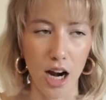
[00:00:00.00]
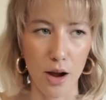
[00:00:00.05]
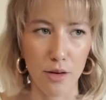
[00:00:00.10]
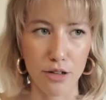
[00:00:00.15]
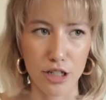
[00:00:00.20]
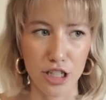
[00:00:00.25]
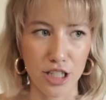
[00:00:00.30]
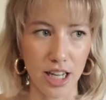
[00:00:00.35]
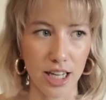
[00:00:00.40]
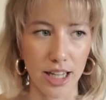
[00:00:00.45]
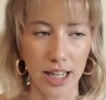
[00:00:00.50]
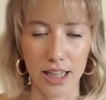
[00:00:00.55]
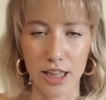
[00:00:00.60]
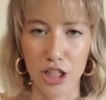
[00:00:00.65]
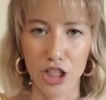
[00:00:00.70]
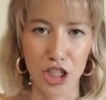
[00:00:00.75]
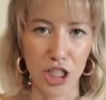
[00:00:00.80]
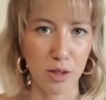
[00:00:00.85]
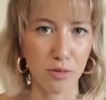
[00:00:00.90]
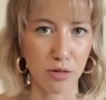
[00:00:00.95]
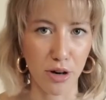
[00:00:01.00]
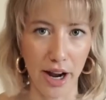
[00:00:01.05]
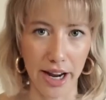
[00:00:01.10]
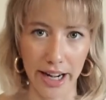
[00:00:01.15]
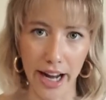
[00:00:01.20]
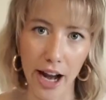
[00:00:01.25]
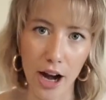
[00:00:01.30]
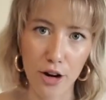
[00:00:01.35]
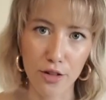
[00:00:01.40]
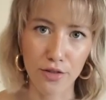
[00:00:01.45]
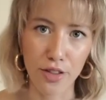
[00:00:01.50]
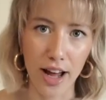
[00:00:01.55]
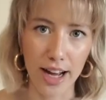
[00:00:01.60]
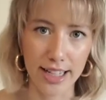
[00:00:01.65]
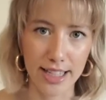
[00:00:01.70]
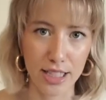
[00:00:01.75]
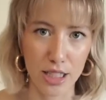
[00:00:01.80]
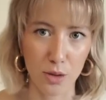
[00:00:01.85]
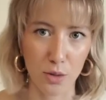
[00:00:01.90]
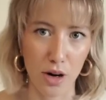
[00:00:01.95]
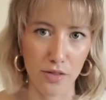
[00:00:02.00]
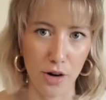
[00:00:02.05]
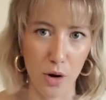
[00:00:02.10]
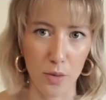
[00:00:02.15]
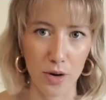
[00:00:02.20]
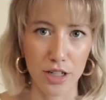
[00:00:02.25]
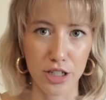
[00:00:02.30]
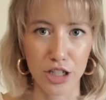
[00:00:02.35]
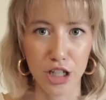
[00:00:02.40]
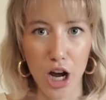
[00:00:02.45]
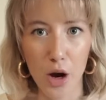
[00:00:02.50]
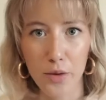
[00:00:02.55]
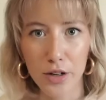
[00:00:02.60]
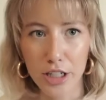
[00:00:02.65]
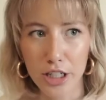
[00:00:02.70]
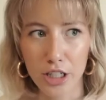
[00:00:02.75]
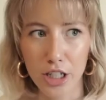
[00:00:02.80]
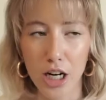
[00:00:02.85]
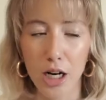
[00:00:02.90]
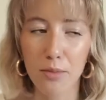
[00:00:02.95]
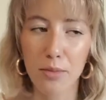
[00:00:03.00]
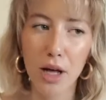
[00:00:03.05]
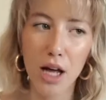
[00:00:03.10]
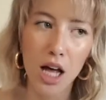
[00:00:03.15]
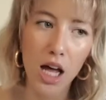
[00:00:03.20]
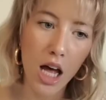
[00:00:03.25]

I would just get like the cheap Ryanair flights to wherever I wanted to go in Europe.